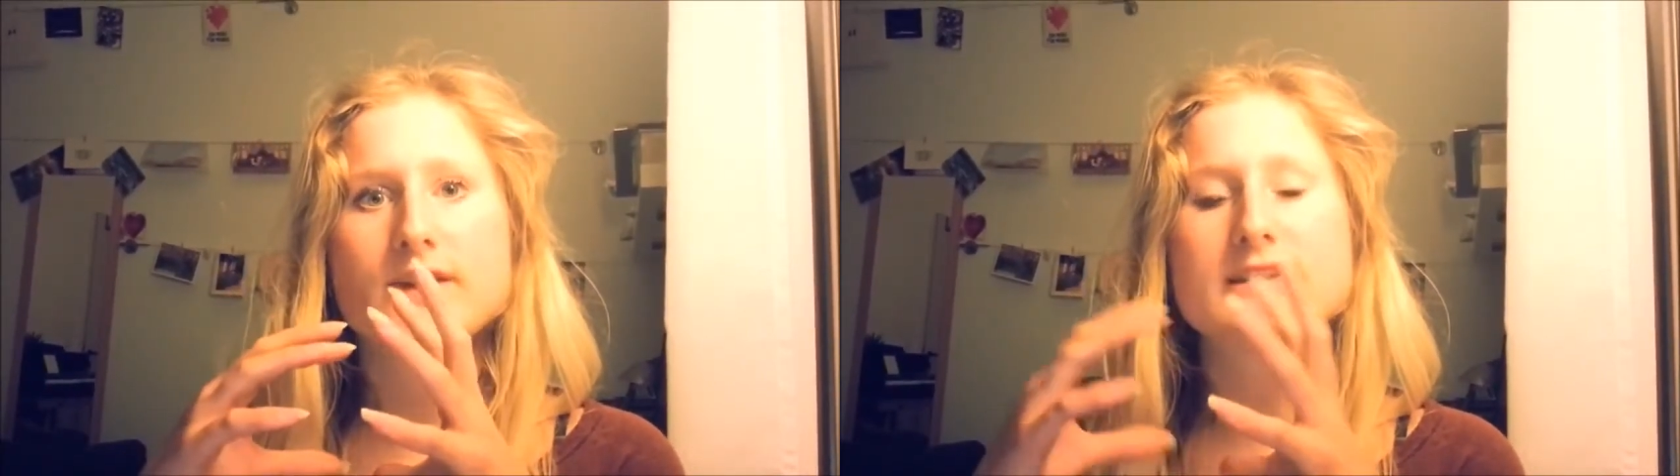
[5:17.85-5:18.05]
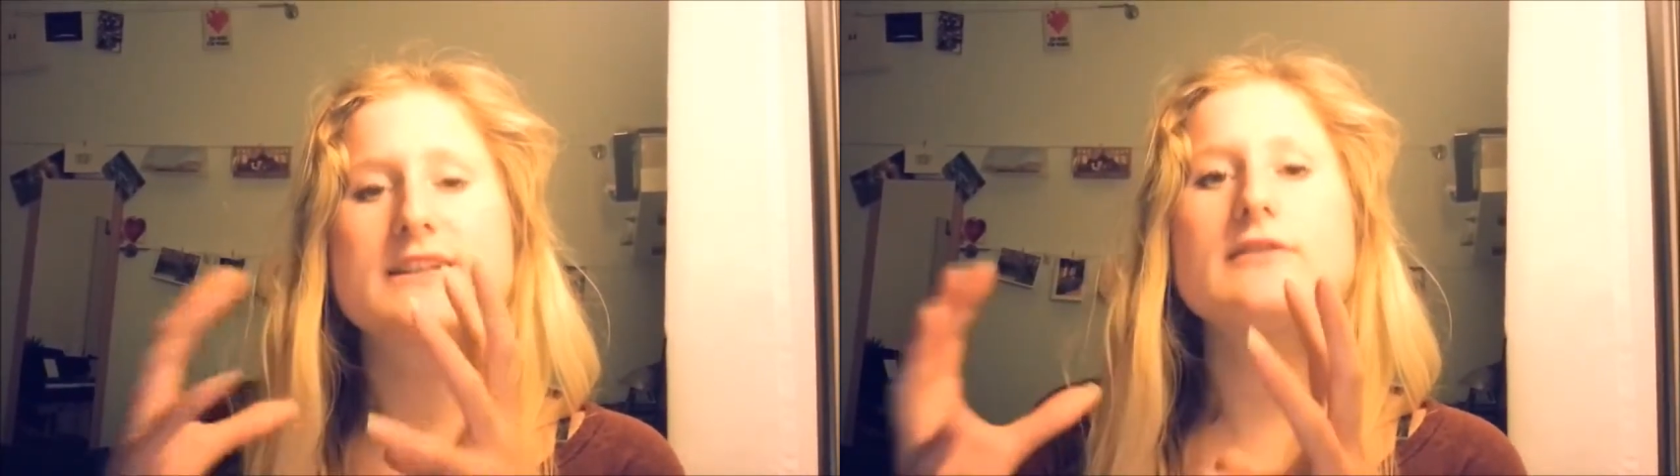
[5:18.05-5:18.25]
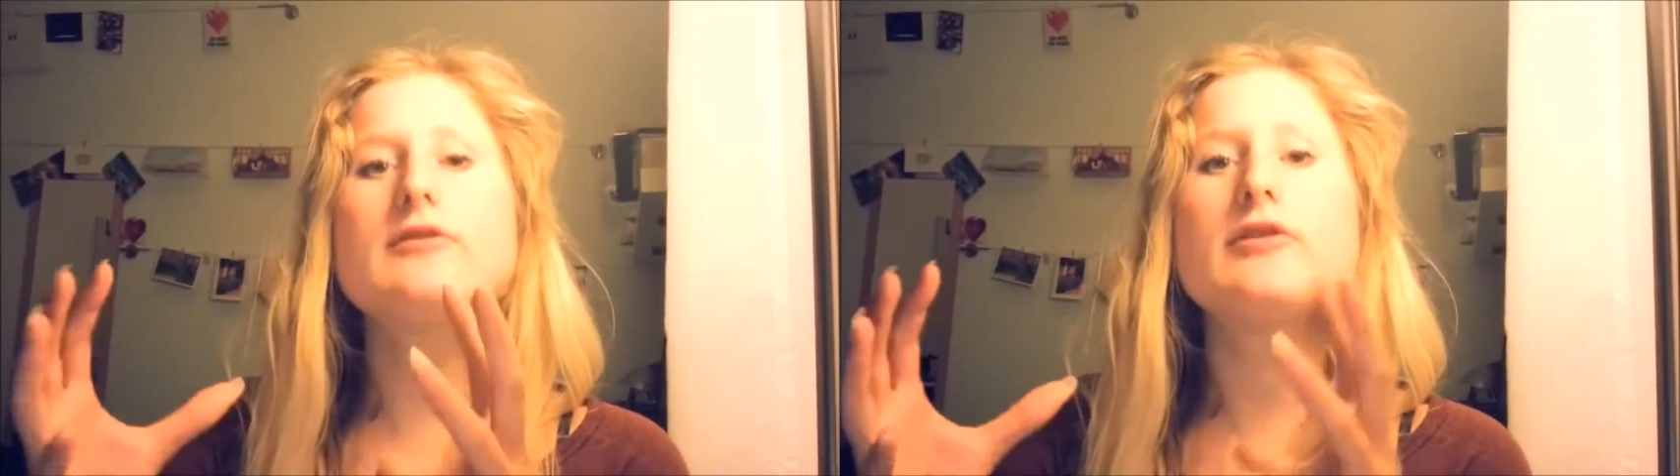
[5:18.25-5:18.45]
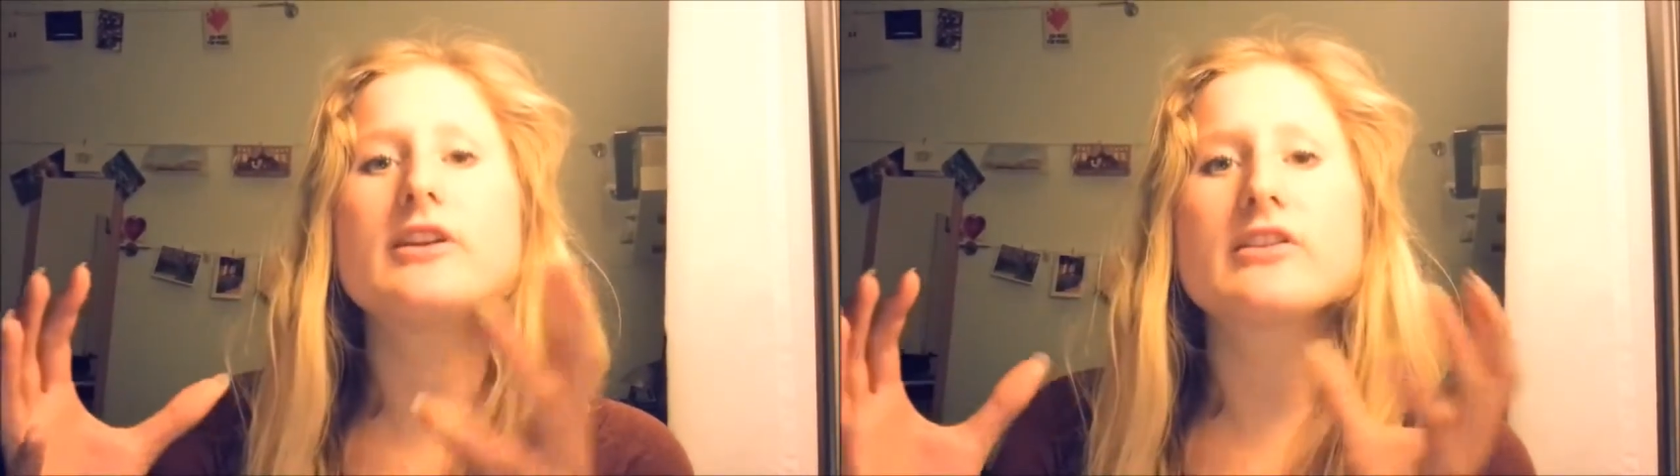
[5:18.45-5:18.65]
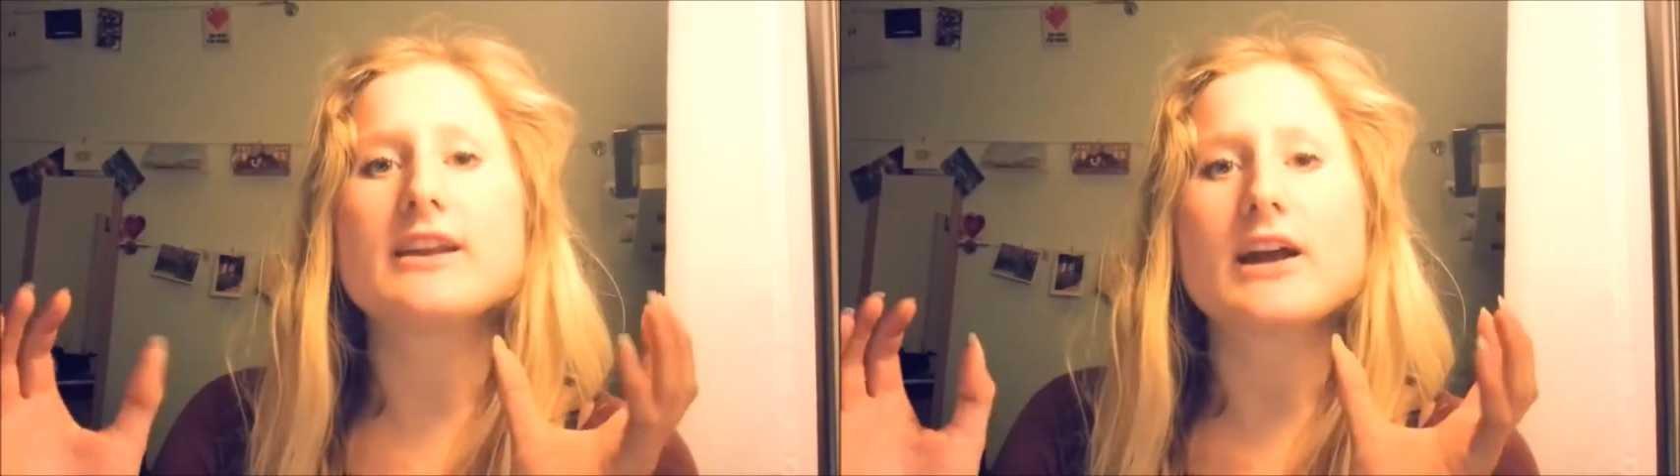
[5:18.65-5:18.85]
I didn't
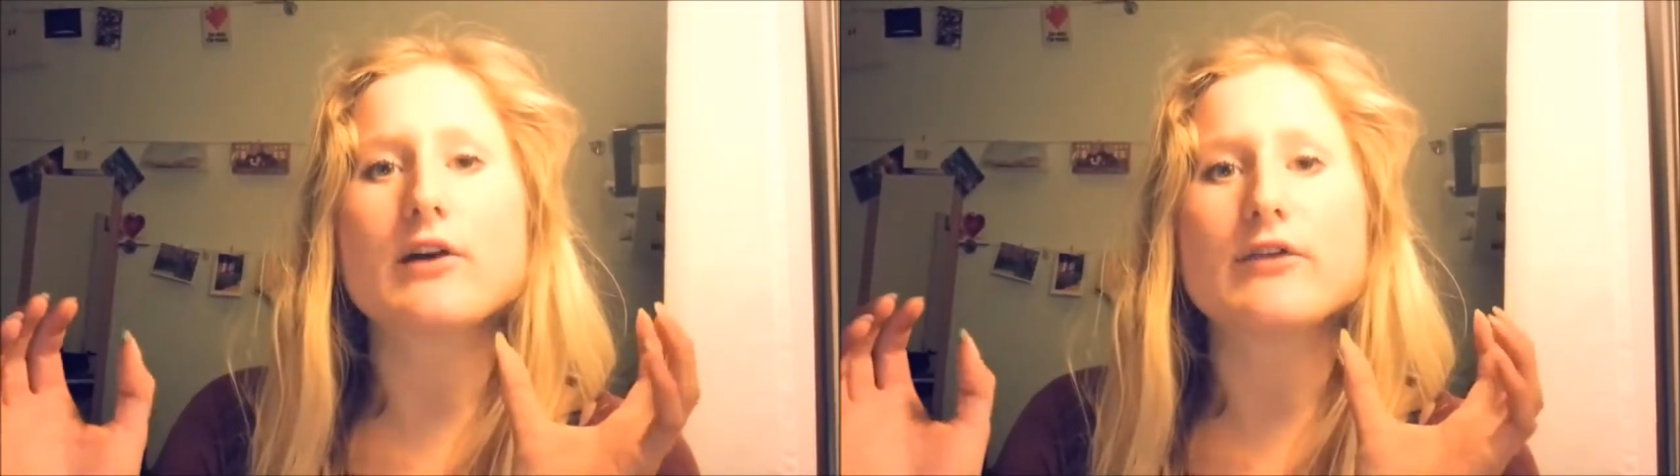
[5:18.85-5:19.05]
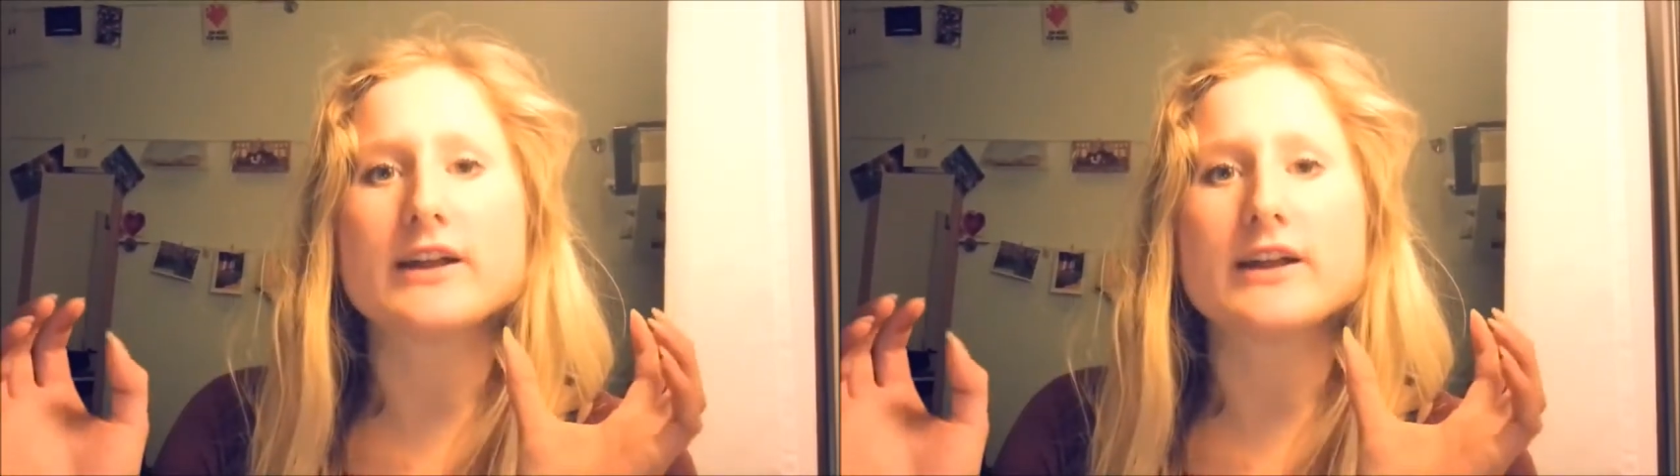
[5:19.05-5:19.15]
feel the lack of